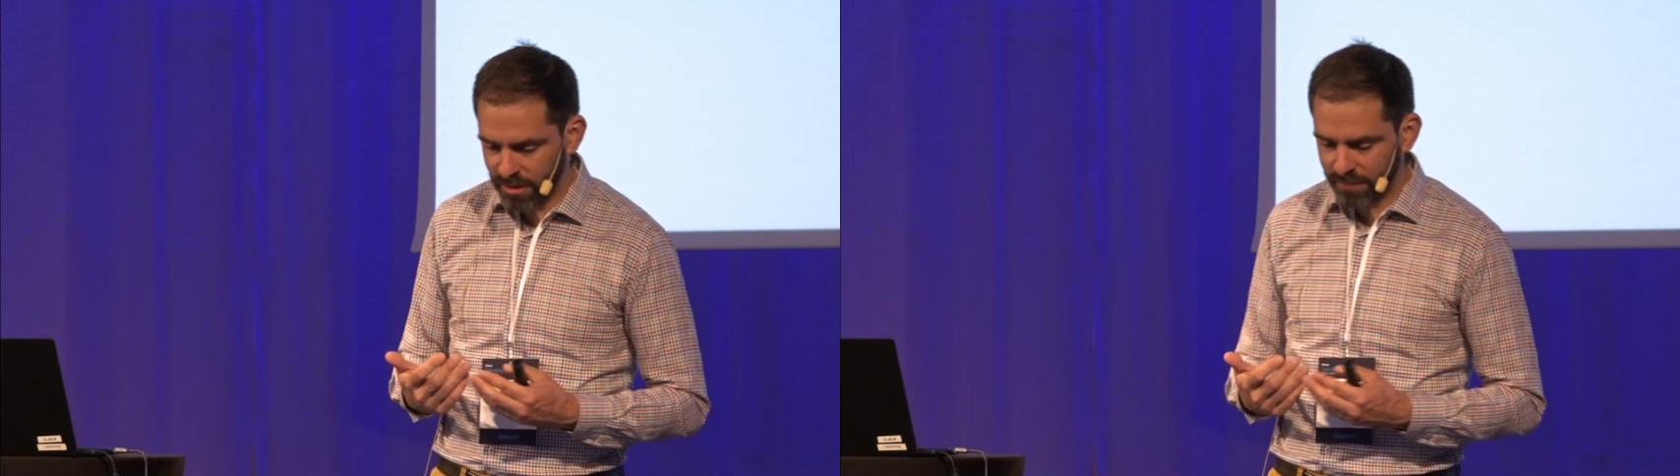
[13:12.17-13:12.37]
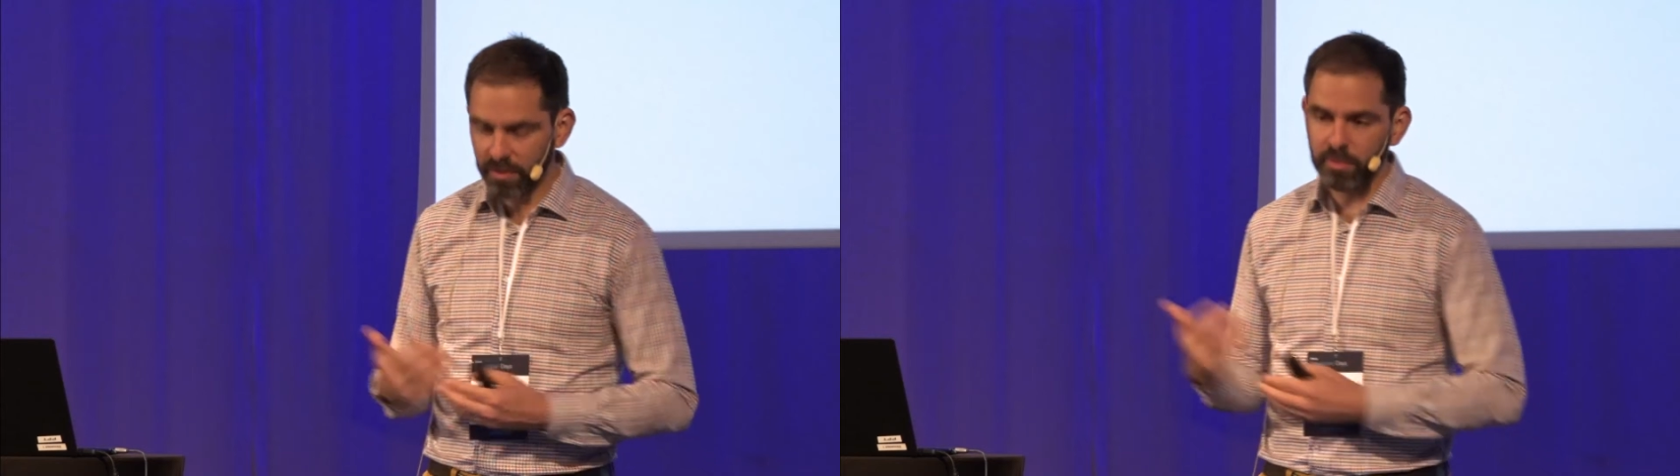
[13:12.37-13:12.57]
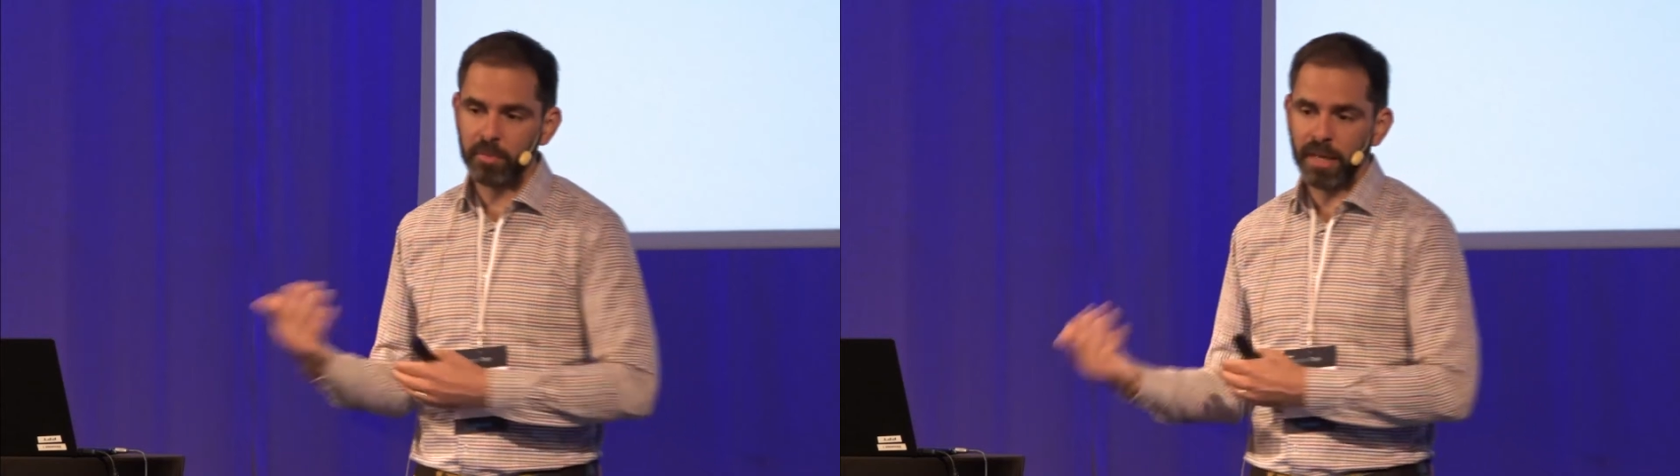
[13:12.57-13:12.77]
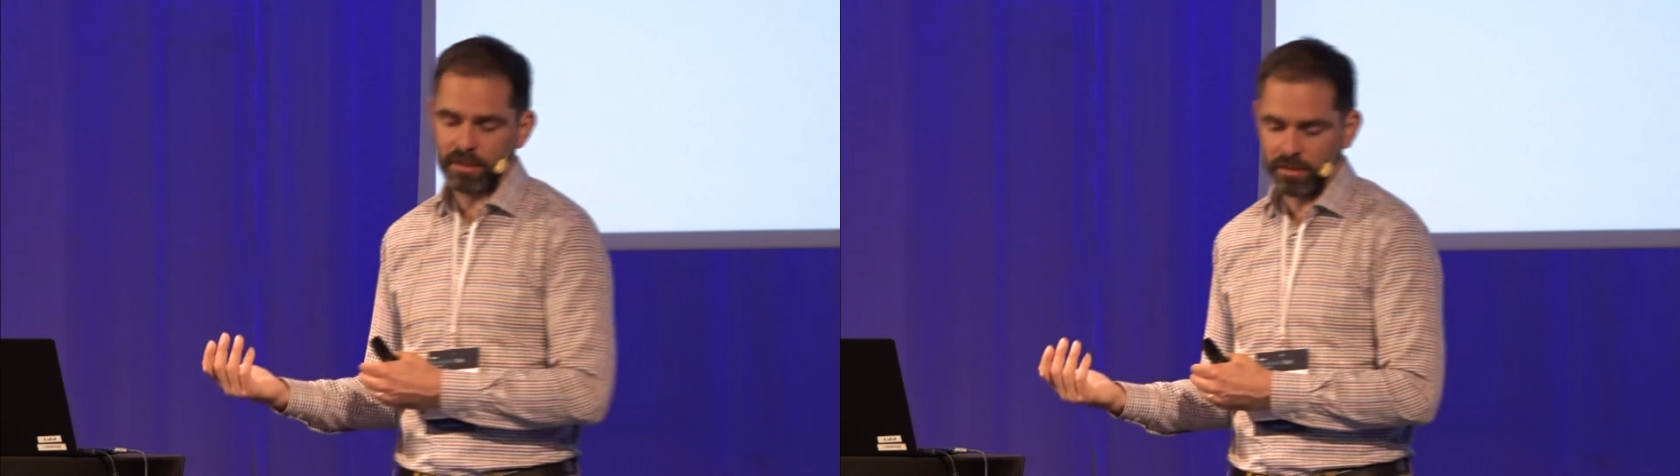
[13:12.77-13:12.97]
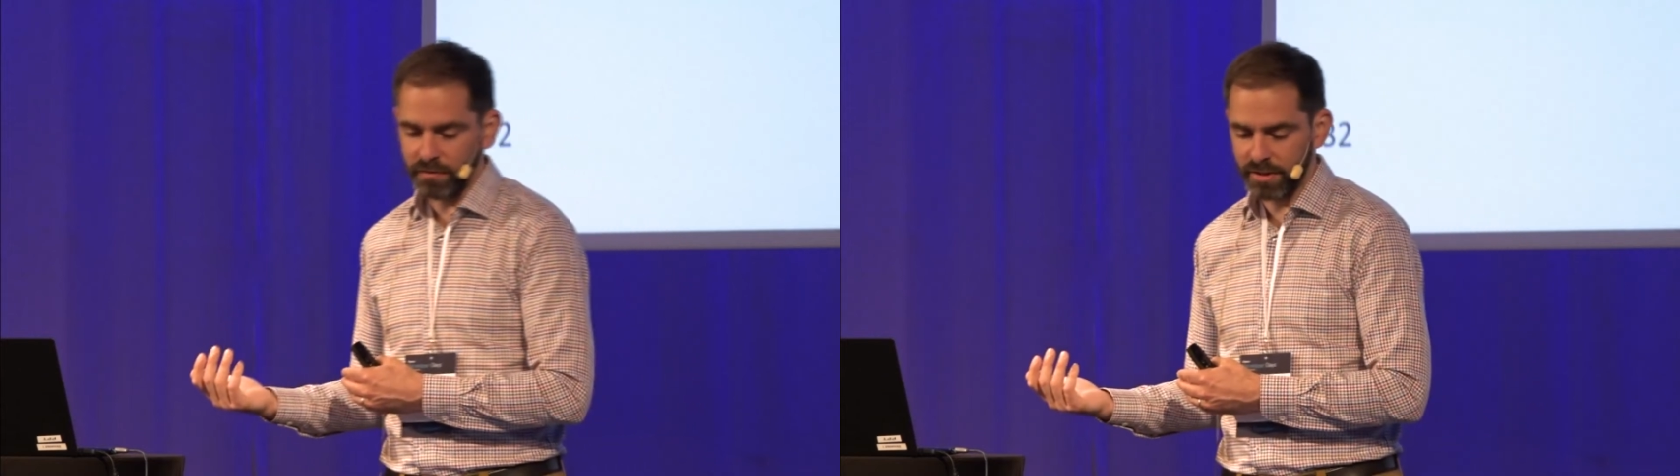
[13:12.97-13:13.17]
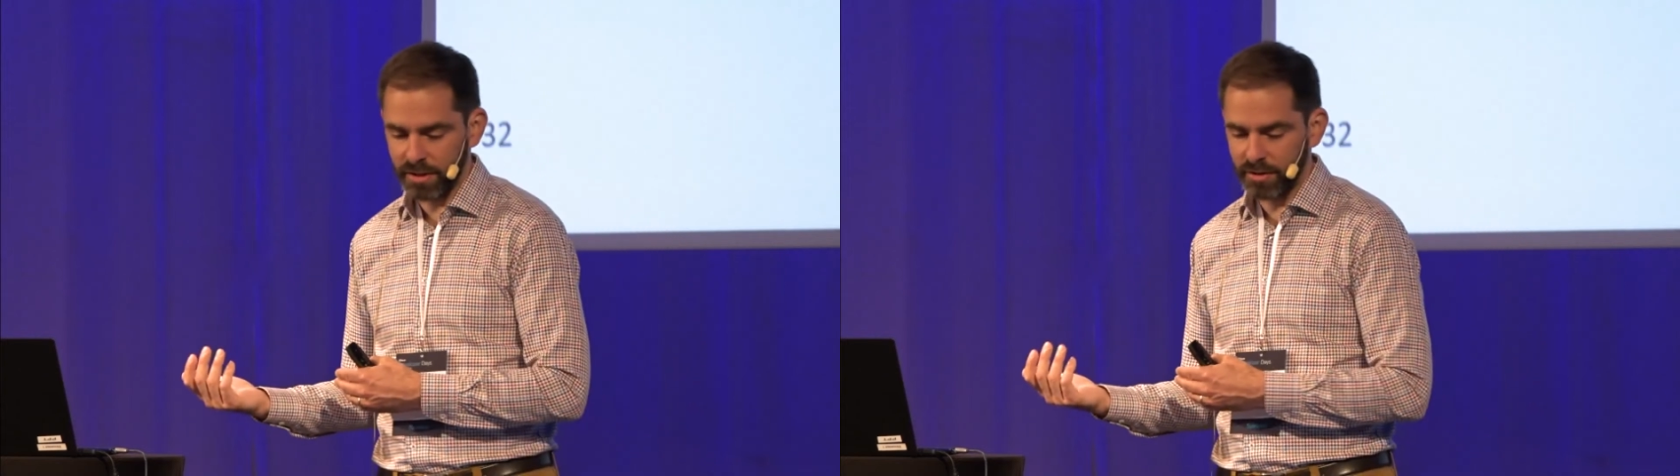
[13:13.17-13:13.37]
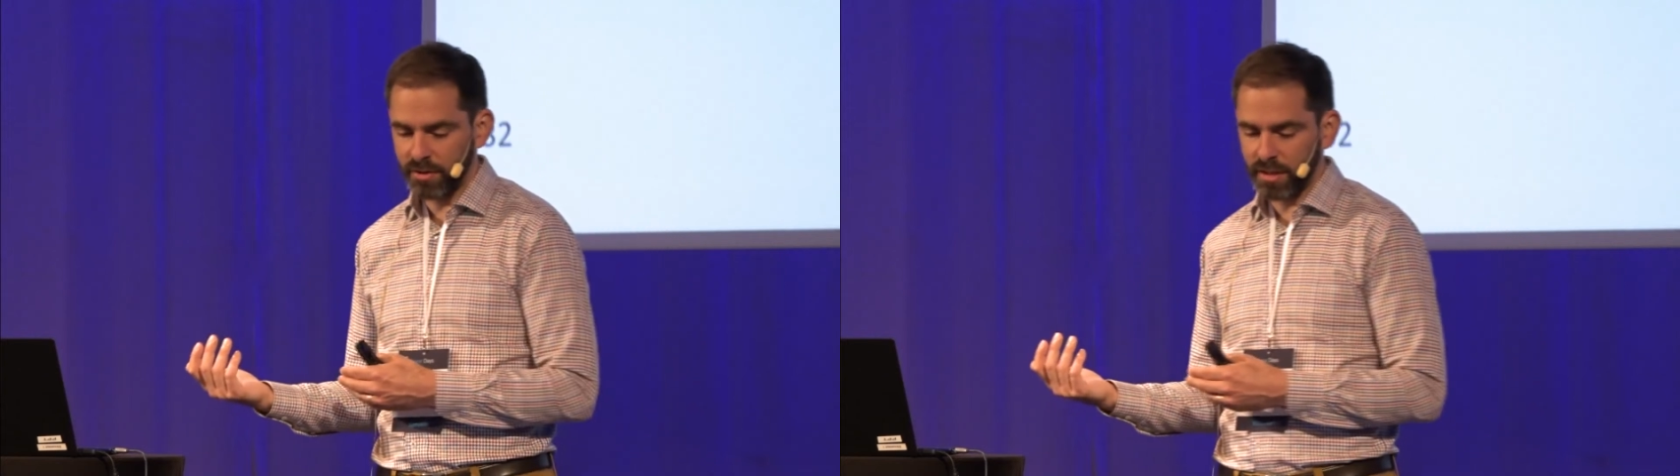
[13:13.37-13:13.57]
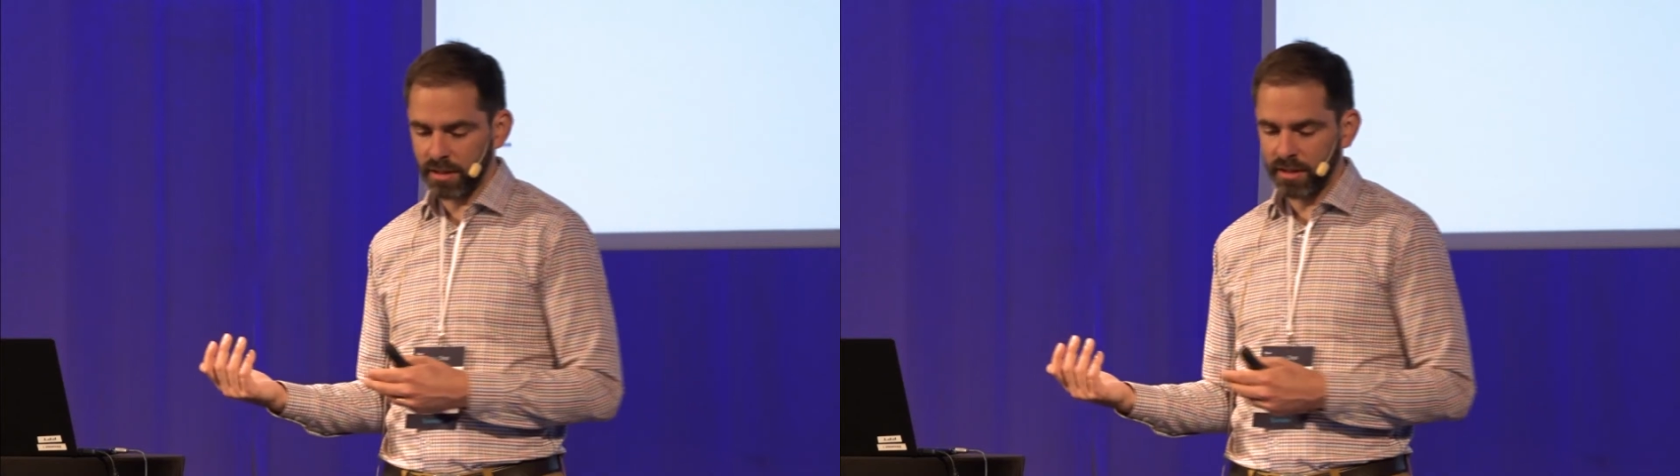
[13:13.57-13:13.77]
from the back office engineer.